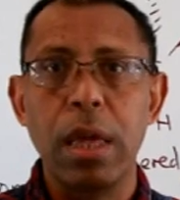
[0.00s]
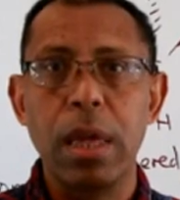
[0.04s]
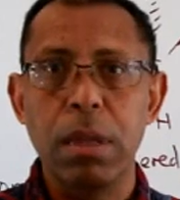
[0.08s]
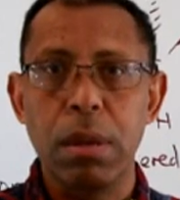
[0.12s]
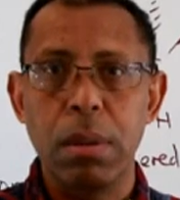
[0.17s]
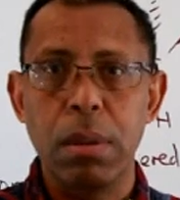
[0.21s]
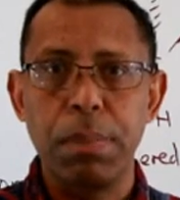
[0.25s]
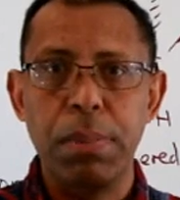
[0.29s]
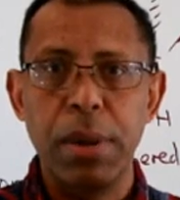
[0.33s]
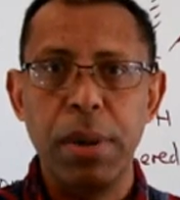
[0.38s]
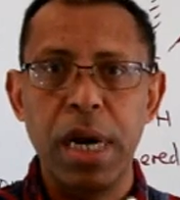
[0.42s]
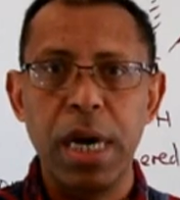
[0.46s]

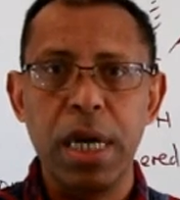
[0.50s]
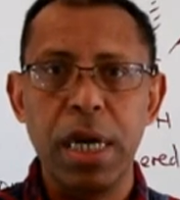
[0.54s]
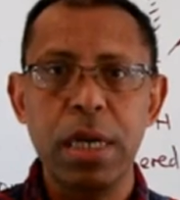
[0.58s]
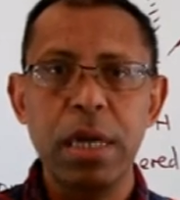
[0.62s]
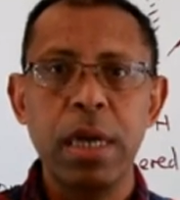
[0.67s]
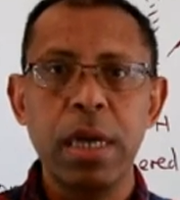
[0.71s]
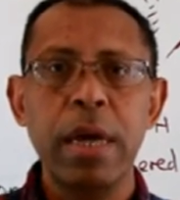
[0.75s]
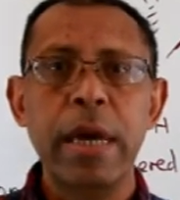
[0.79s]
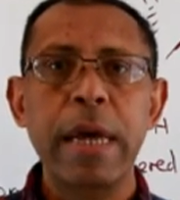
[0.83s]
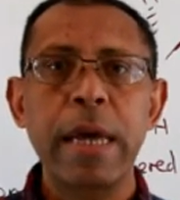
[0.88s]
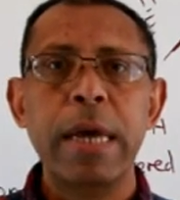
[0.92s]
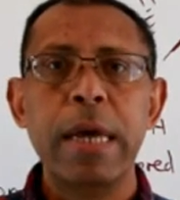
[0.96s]
other
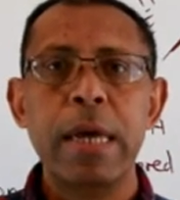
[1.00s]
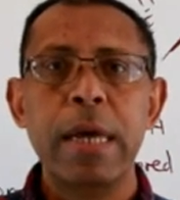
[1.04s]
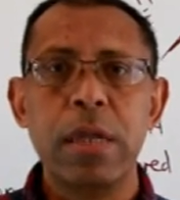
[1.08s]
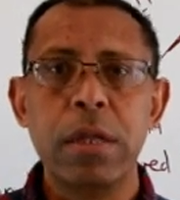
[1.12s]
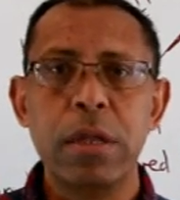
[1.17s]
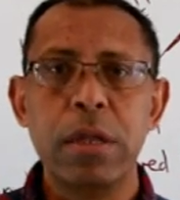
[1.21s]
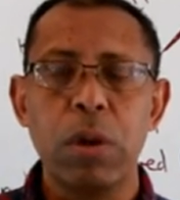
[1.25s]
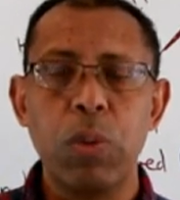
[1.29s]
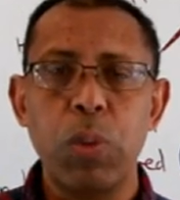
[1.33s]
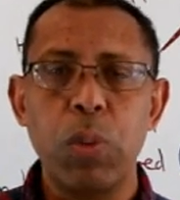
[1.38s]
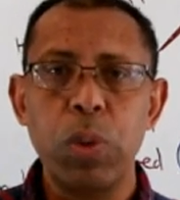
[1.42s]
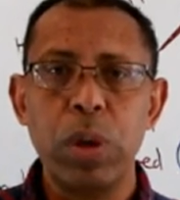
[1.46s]
bond,
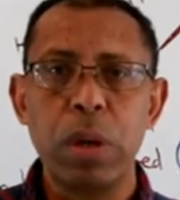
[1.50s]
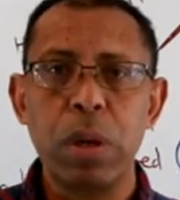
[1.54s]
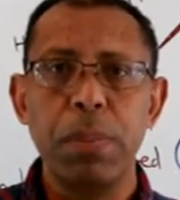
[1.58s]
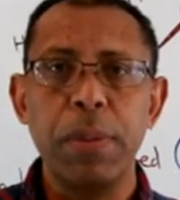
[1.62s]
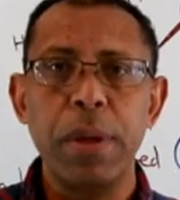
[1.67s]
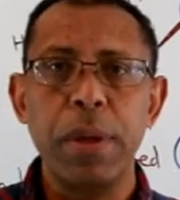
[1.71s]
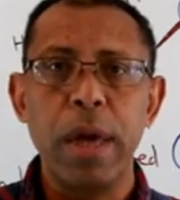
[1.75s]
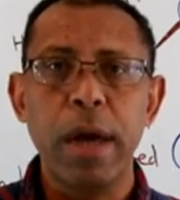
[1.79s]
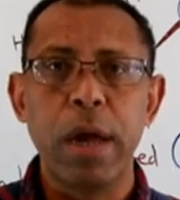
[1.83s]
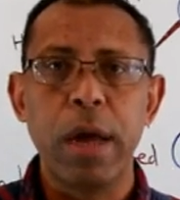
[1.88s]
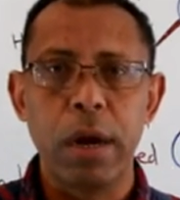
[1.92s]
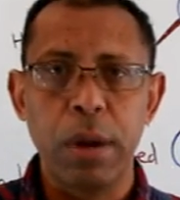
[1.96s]
there would
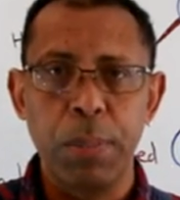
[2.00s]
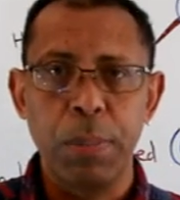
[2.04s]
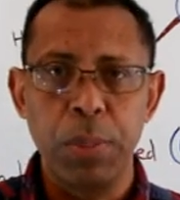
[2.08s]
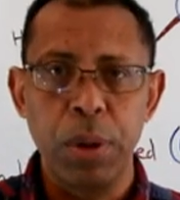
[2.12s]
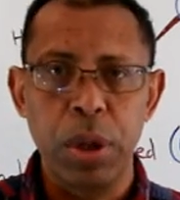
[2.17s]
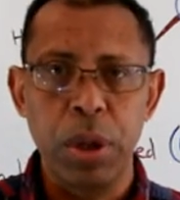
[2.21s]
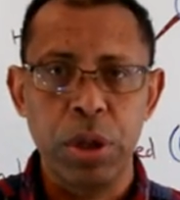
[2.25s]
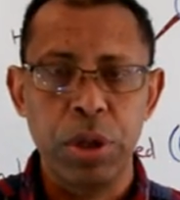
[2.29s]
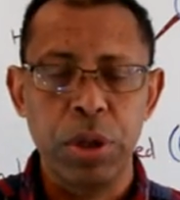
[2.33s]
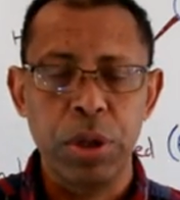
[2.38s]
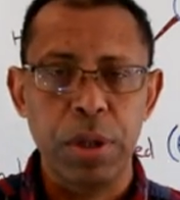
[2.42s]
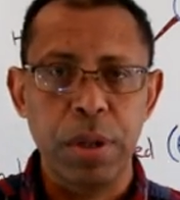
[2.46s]
be a
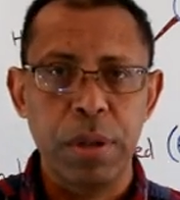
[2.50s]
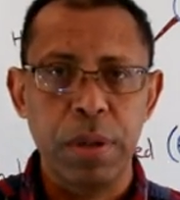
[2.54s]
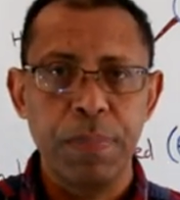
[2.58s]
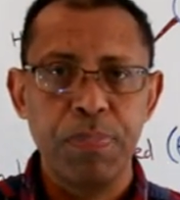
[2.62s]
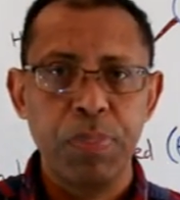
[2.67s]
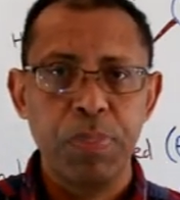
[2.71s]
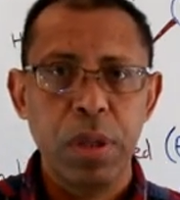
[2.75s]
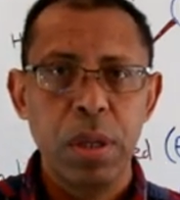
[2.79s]
repulsion.